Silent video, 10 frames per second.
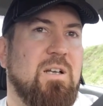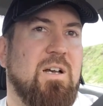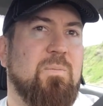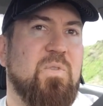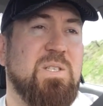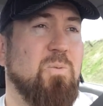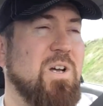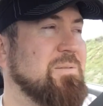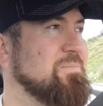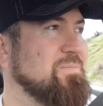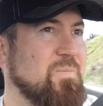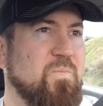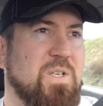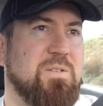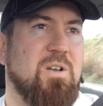Um, this
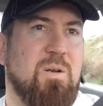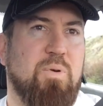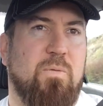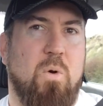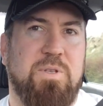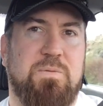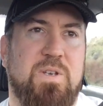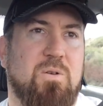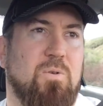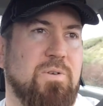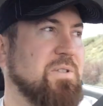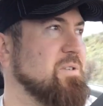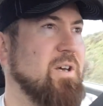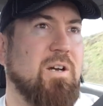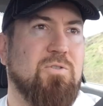one, it's not a performance vehicle and
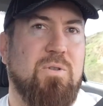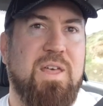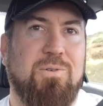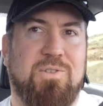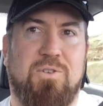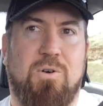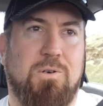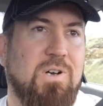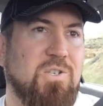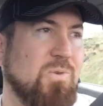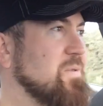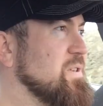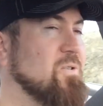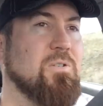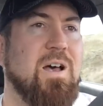it's not a hundred thousand dollar luxury
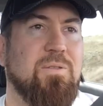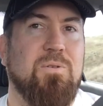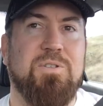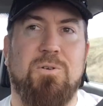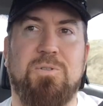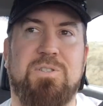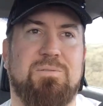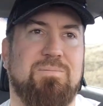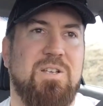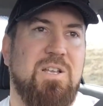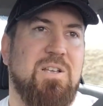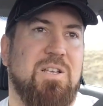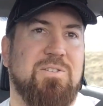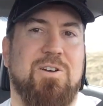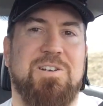vehicle either, so it's
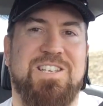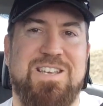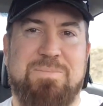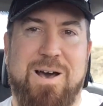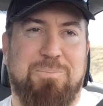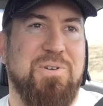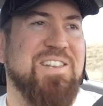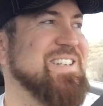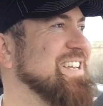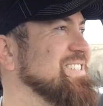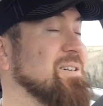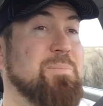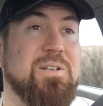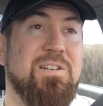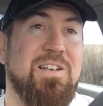it's not going to keep up with the Tesla.
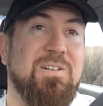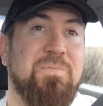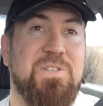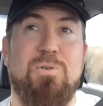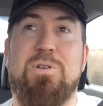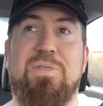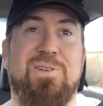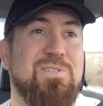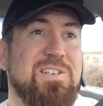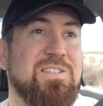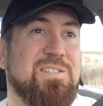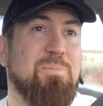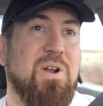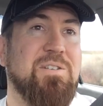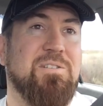But zero to thirty, it's
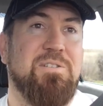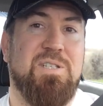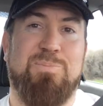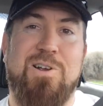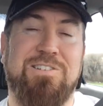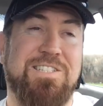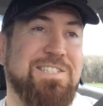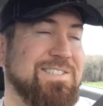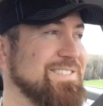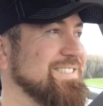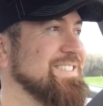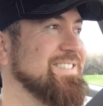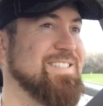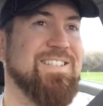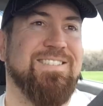surprisingly sprightly.
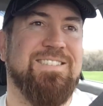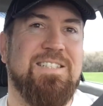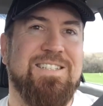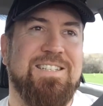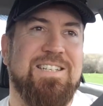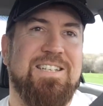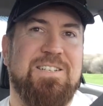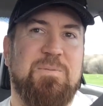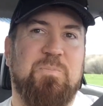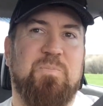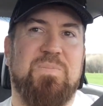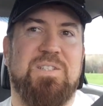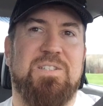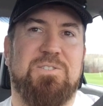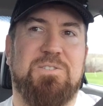It's uh,
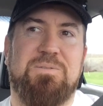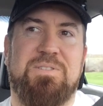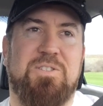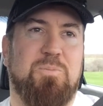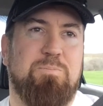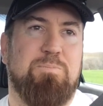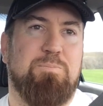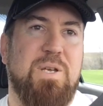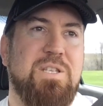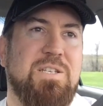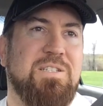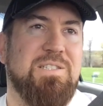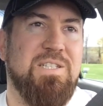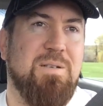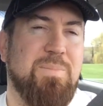it'll it'll pin you in the
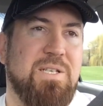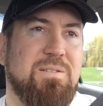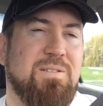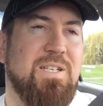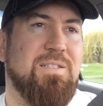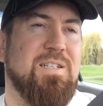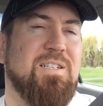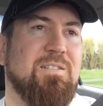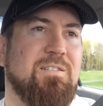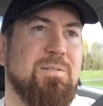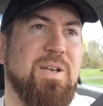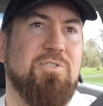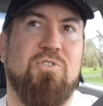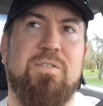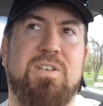seat a bit, and uh, it
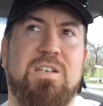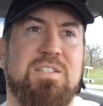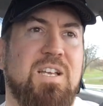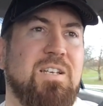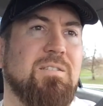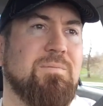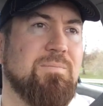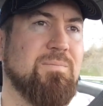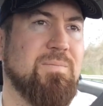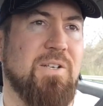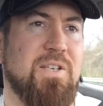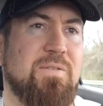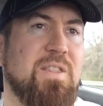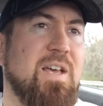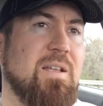makes driving exciting. I'll
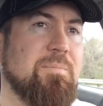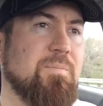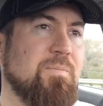give it that.